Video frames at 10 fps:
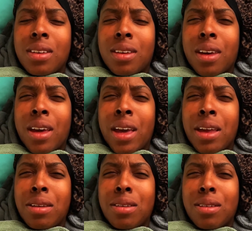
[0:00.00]
I had
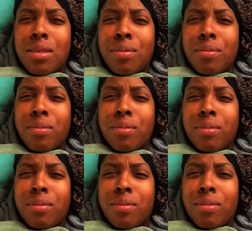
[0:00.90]
a
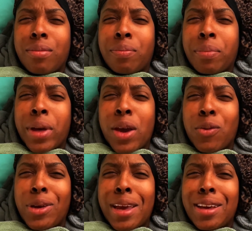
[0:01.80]
bad
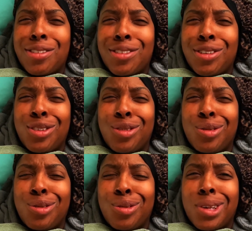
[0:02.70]
reaction to
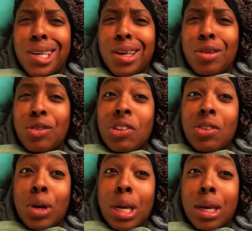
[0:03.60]
an energy
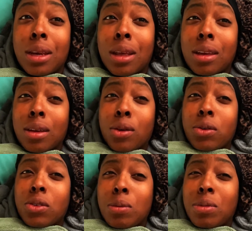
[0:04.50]
drink and I didn't go to
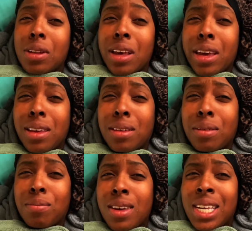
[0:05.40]
sleep till like
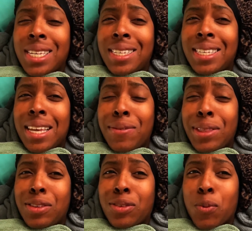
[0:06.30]
7
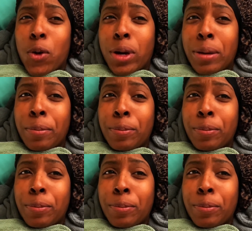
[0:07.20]
this morning.